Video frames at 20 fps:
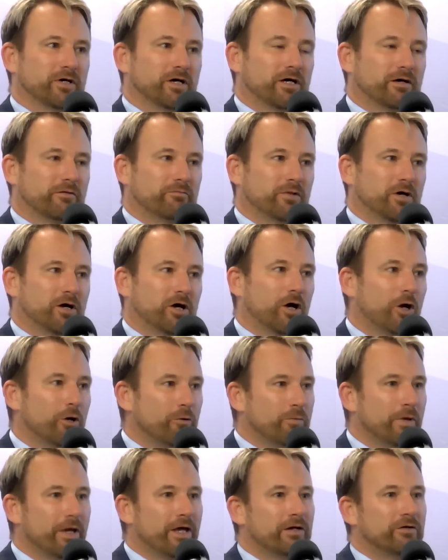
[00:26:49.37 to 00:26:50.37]

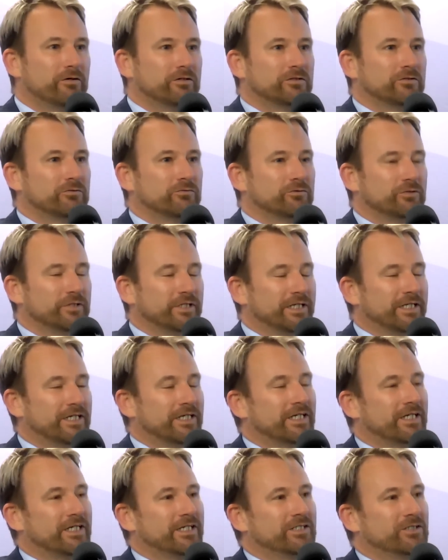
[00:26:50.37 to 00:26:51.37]
OPAN is really
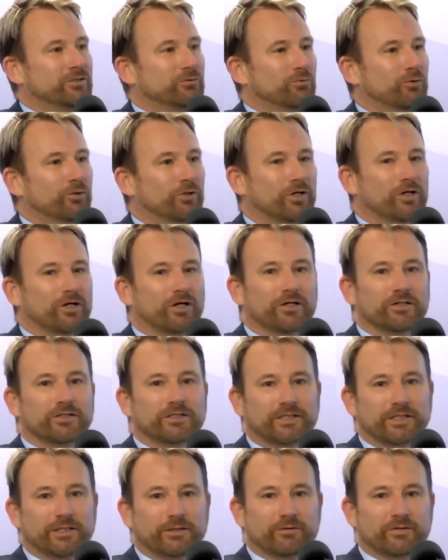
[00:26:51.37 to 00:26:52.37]
keen to work
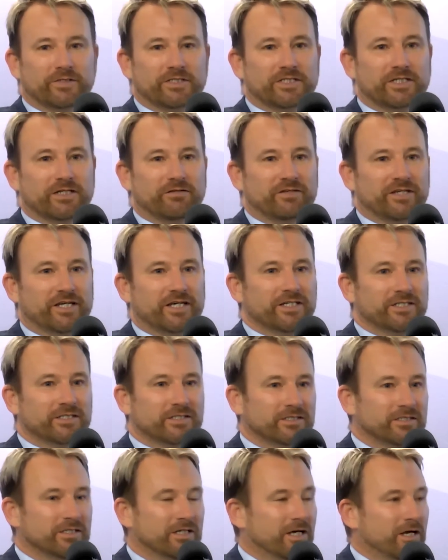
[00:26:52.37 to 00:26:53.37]
closely with
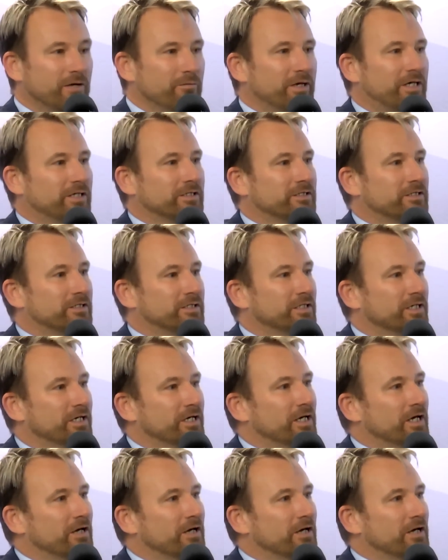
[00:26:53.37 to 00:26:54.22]
CVS because